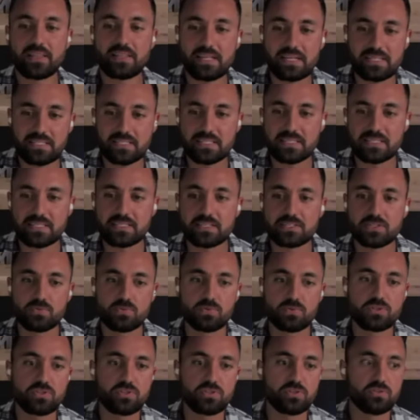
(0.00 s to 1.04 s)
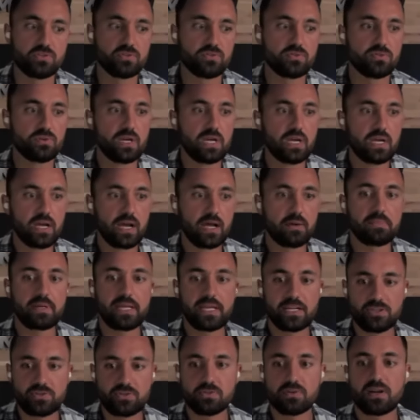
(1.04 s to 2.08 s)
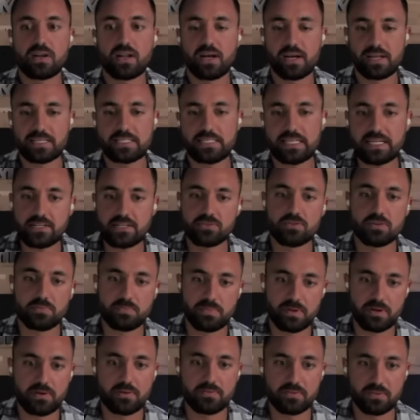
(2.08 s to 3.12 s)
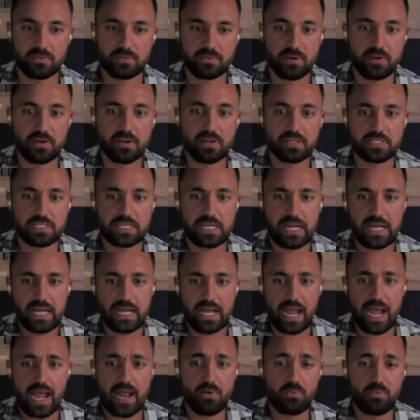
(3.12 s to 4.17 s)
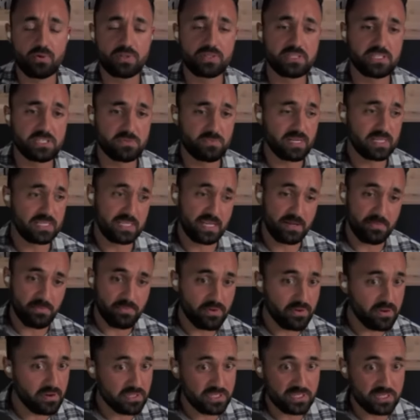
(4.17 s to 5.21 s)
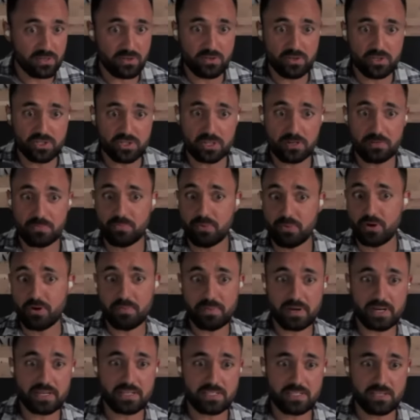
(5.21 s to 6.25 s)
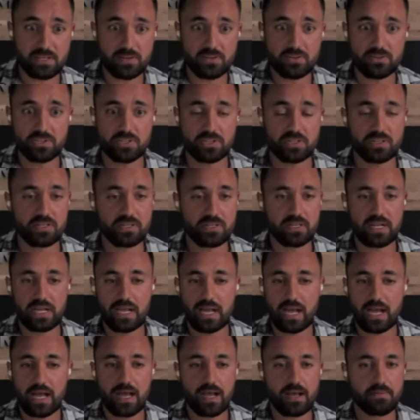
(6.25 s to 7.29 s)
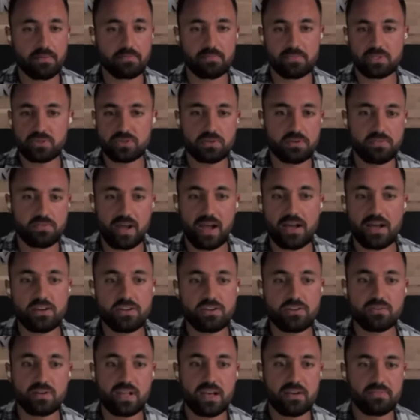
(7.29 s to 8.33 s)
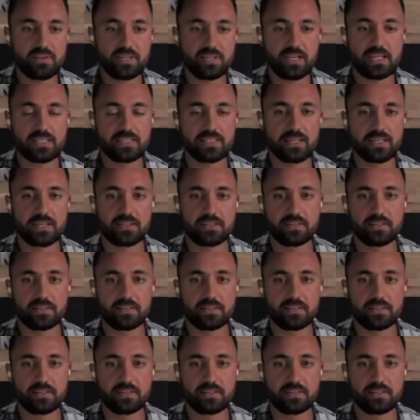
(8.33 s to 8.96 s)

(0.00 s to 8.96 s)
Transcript: instances would you get your clients into a pair of orthotics? And would this be a temporary solution, permanent solution? Sort of how do you navigate that?